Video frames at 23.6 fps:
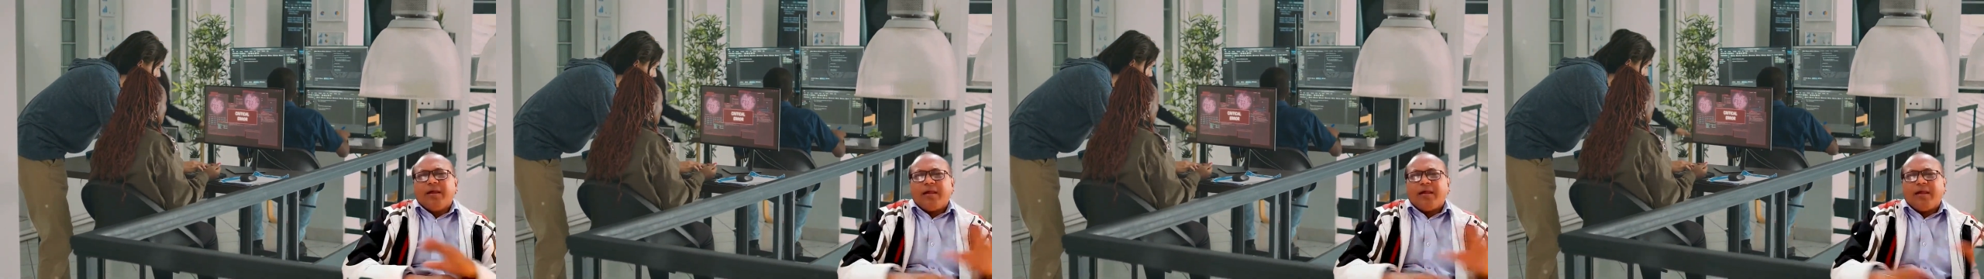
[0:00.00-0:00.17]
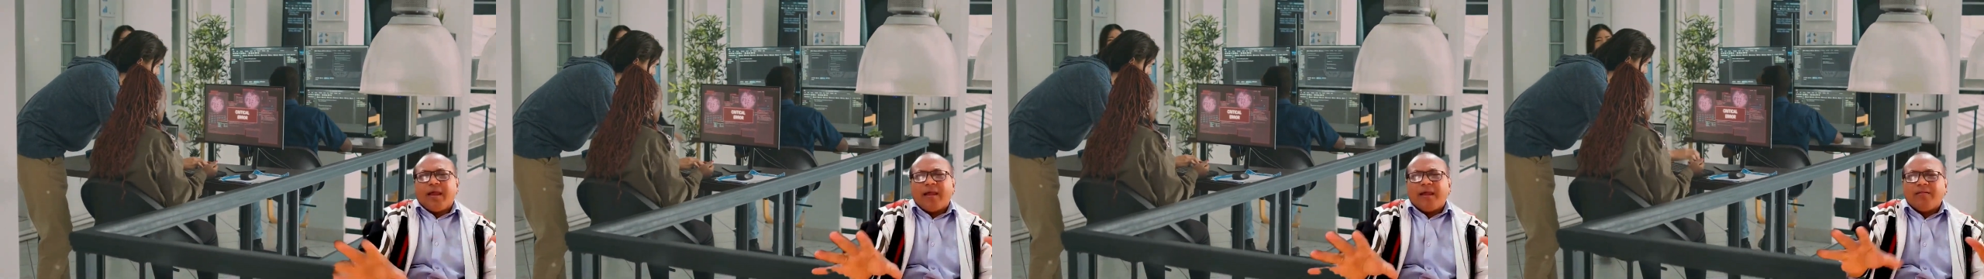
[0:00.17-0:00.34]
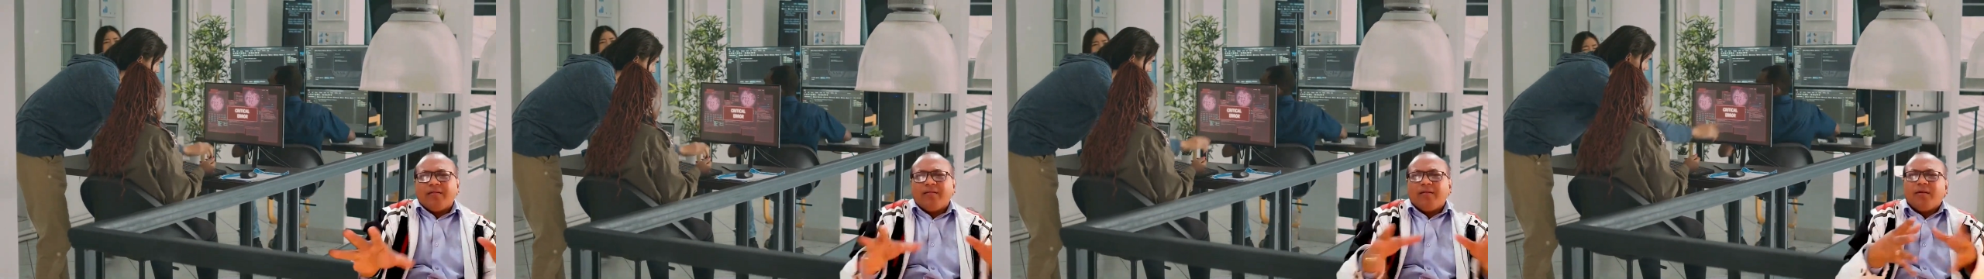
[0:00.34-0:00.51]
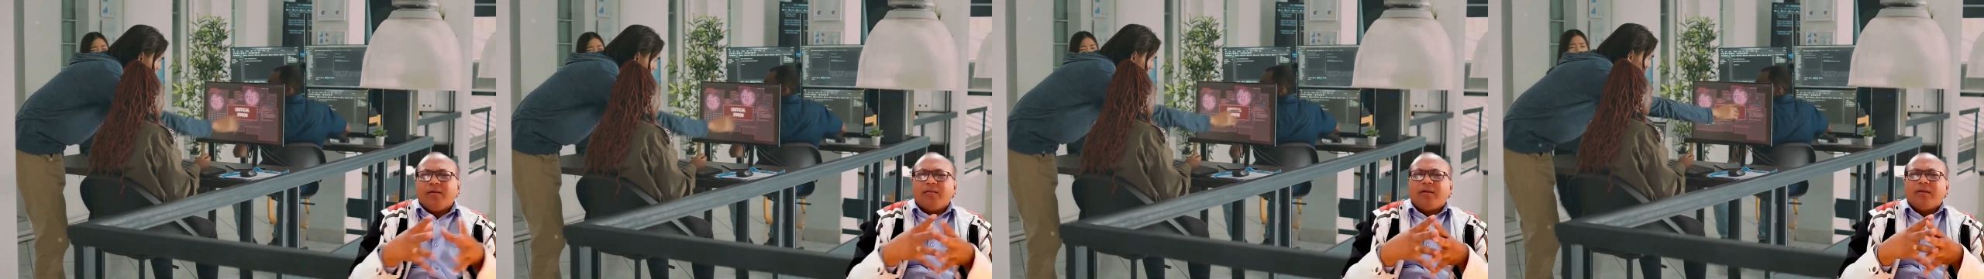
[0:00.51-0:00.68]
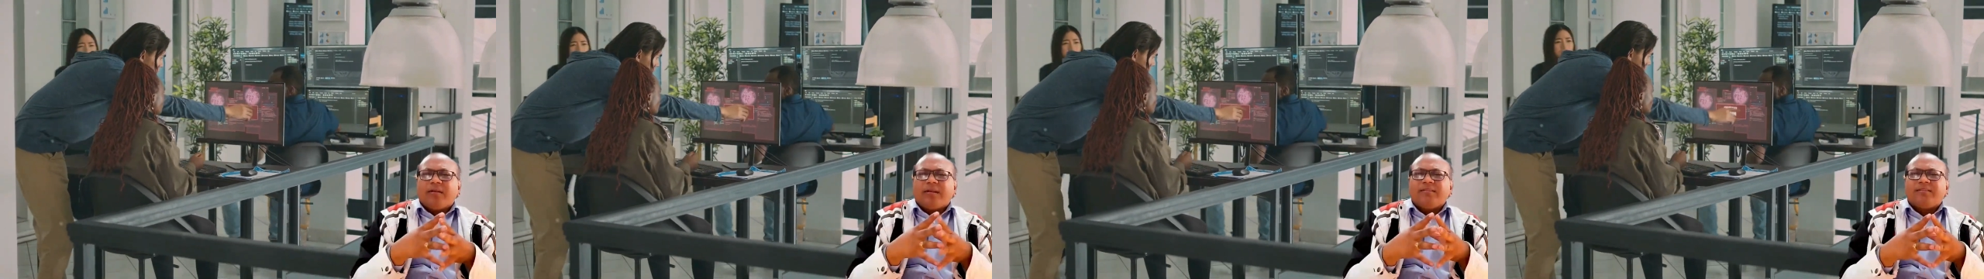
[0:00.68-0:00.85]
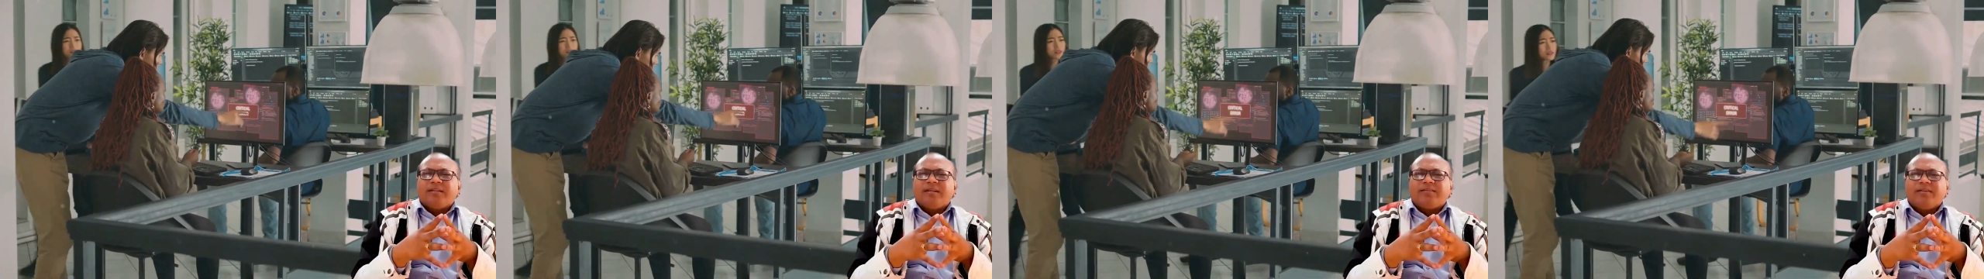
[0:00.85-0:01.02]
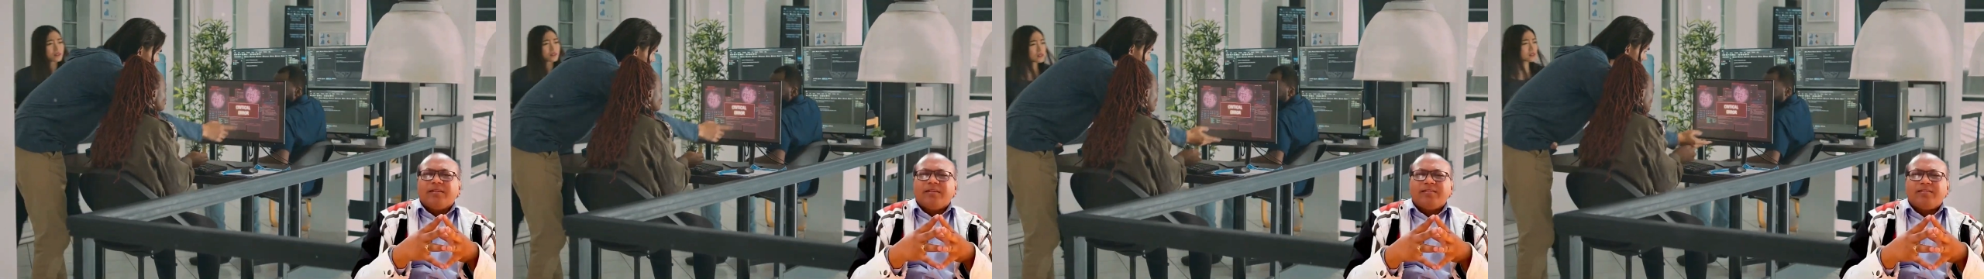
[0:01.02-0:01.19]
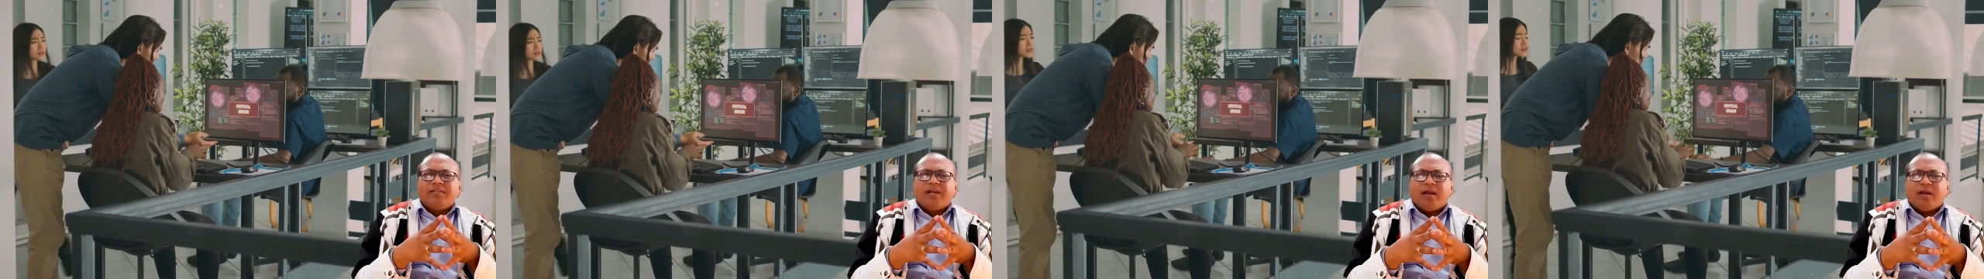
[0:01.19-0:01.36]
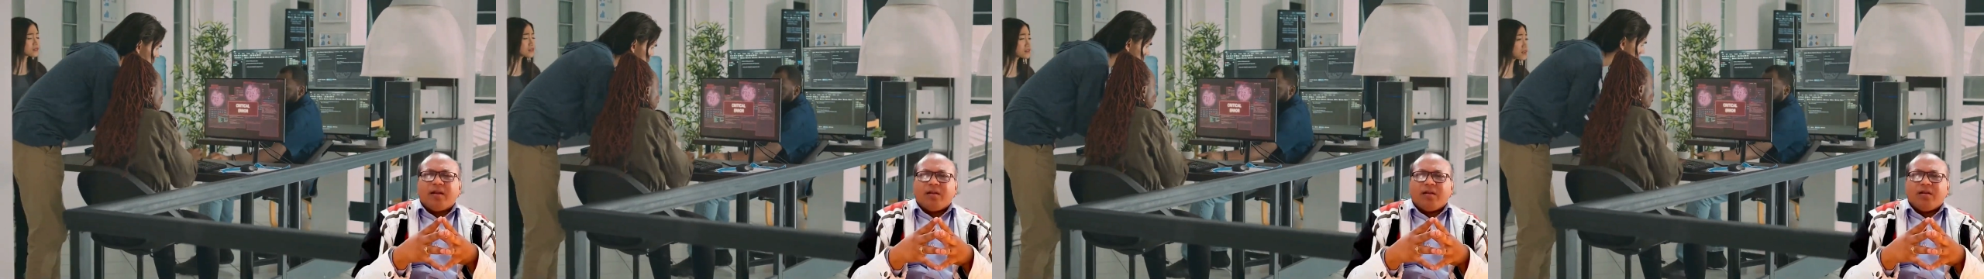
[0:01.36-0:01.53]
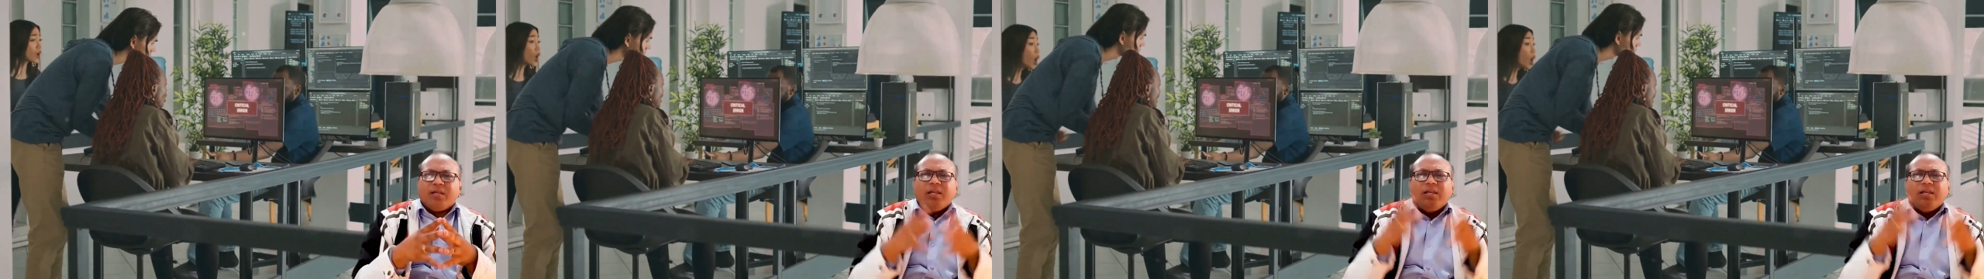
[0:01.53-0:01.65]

and the translation is done.